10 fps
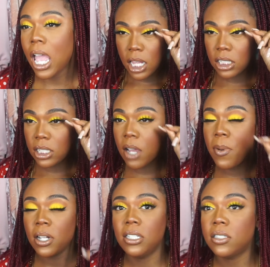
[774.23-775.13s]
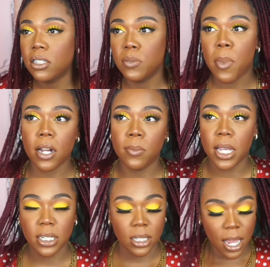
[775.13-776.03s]
And let's talk about this bottom
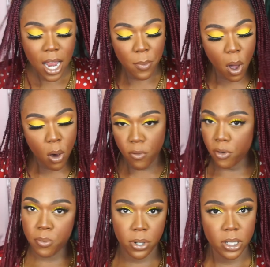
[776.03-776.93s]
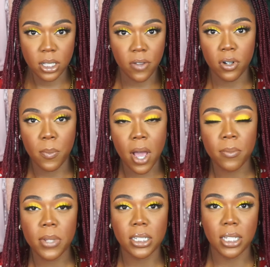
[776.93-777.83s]
lash line. I'm over putting stuff on the
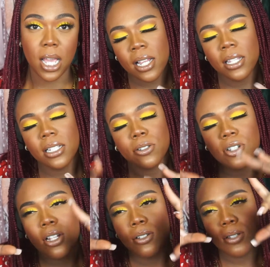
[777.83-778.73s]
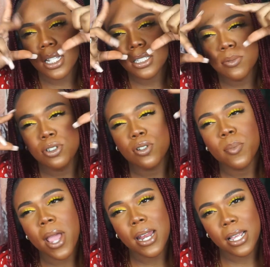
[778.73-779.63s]
bottom lash line unless I'm trying to do like some
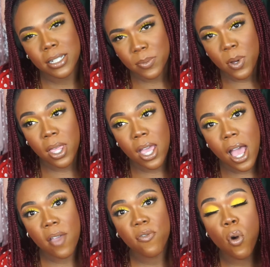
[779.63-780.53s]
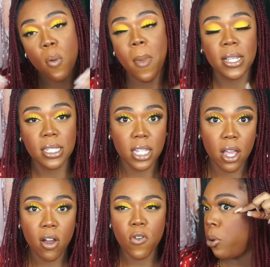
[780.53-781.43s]
dramatic smoky eye on myself.